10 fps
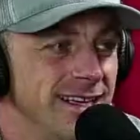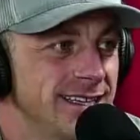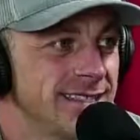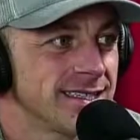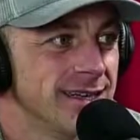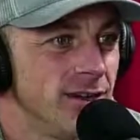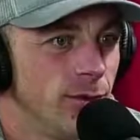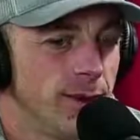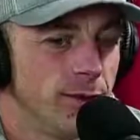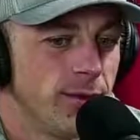this is going to help
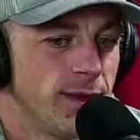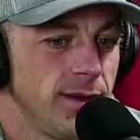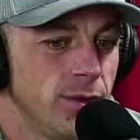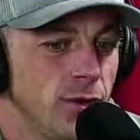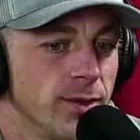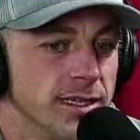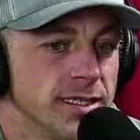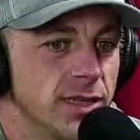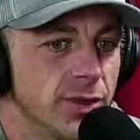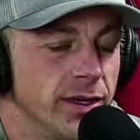people be more
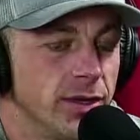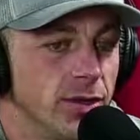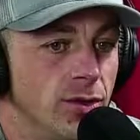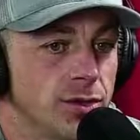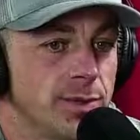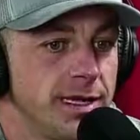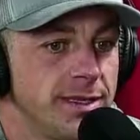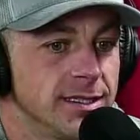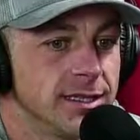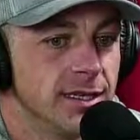realistic with their goals,
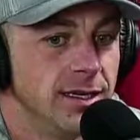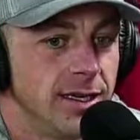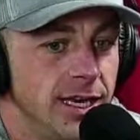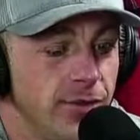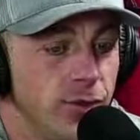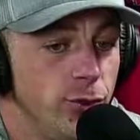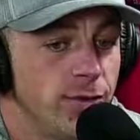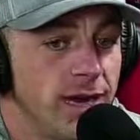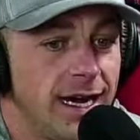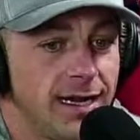because if you've
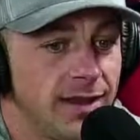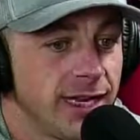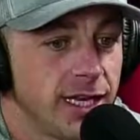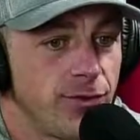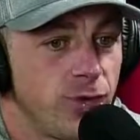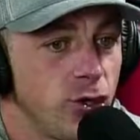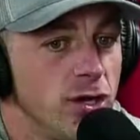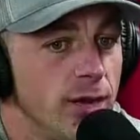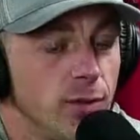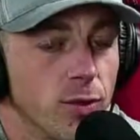got, like, if your
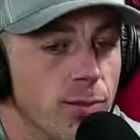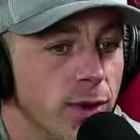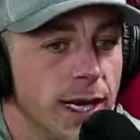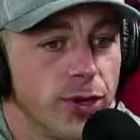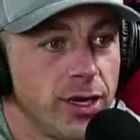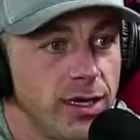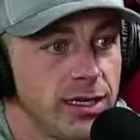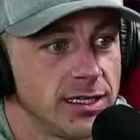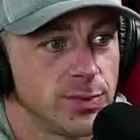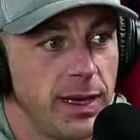number one priority
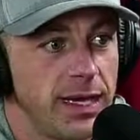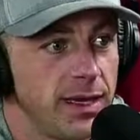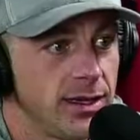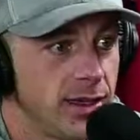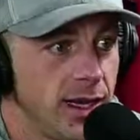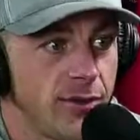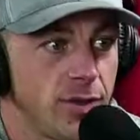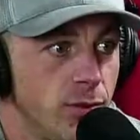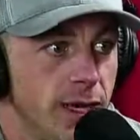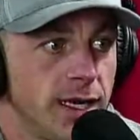is spending every
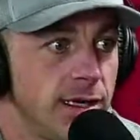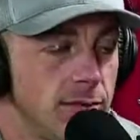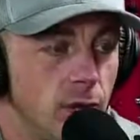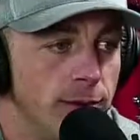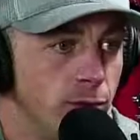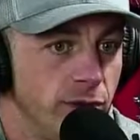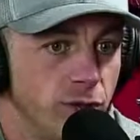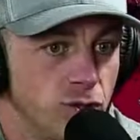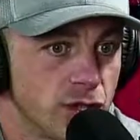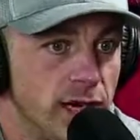waking moment with
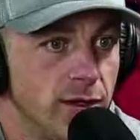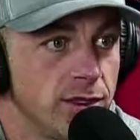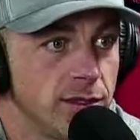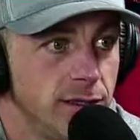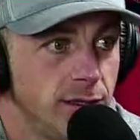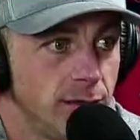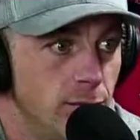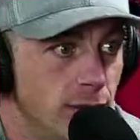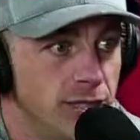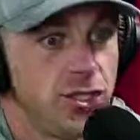your child,
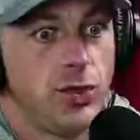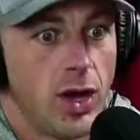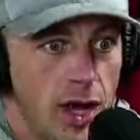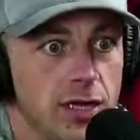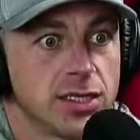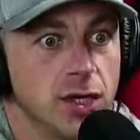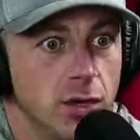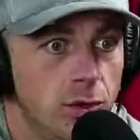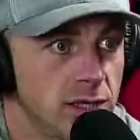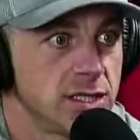but you also
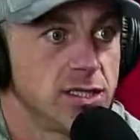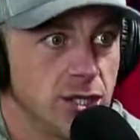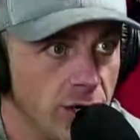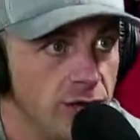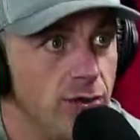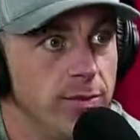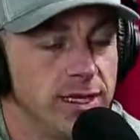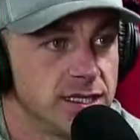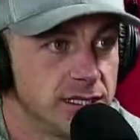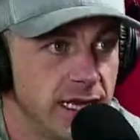want to start a new
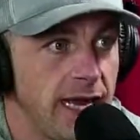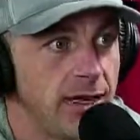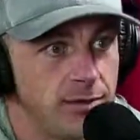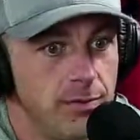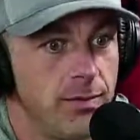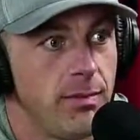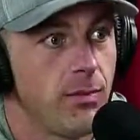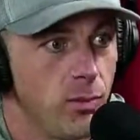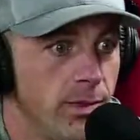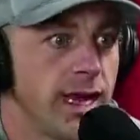business and
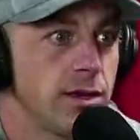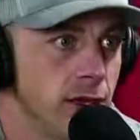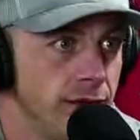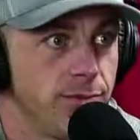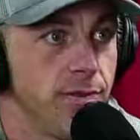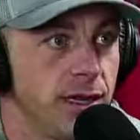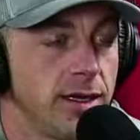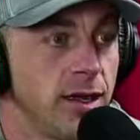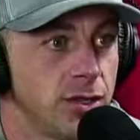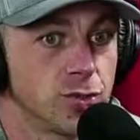make $1 million
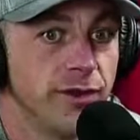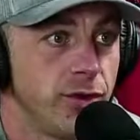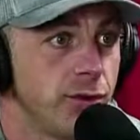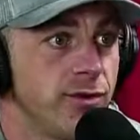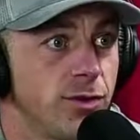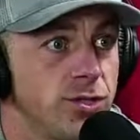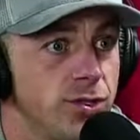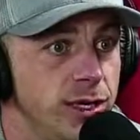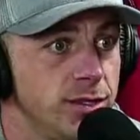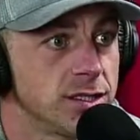revenue in the first
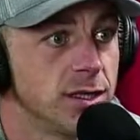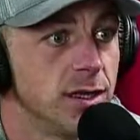2 years,